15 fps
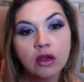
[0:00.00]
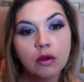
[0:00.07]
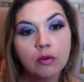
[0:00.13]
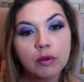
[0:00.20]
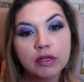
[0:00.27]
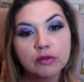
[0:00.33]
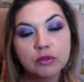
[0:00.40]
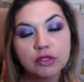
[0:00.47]

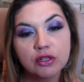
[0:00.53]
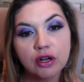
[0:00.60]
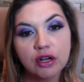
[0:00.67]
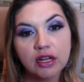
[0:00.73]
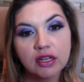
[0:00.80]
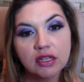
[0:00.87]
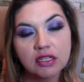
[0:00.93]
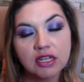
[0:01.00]
Because we're starting
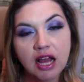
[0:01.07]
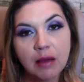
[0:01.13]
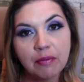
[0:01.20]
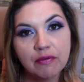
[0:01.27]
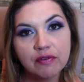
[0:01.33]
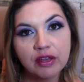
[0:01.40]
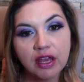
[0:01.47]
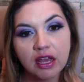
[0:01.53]
at the top of
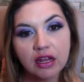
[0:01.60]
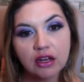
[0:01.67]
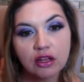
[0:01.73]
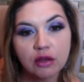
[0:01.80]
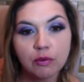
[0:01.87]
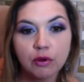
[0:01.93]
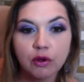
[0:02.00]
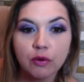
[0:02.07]
the candle
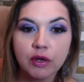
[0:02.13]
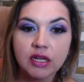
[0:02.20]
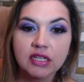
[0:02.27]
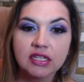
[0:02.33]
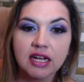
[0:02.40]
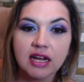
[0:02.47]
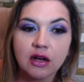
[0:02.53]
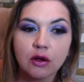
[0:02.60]
and we're going
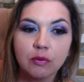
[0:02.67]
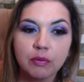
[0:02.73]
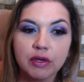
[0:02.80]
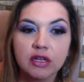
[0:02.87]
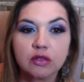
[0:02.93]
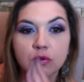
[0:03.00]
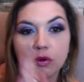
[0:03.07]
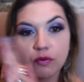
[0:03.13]
down
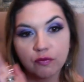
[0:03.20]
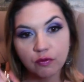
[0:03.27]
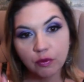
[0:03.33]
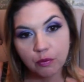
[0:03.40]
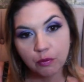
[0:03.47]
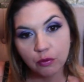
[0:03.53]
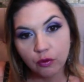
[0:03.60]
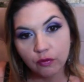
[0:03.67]
because we're
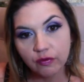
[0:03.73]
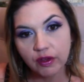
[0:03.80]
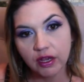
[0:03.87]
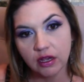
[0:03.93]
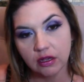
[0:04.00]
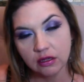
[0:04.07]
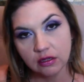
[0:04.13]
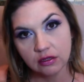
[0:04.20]

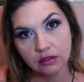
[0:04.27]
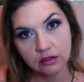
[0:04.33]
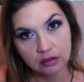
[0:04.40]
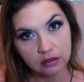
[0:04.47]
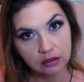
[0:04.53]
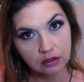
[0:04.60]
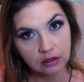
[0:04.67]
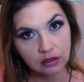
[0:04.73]
removing
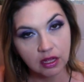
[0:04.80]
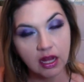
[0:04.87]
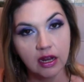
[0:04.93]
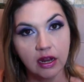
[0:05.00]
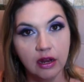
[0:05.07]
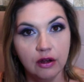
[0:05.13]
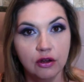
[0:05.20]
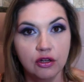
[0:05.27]
that
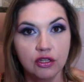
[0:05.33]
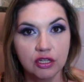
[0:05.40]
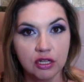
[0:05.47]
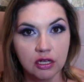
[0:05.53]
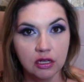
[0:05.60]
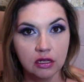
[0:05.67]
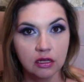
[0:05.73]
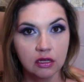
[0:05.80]

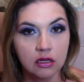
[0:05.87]
energy.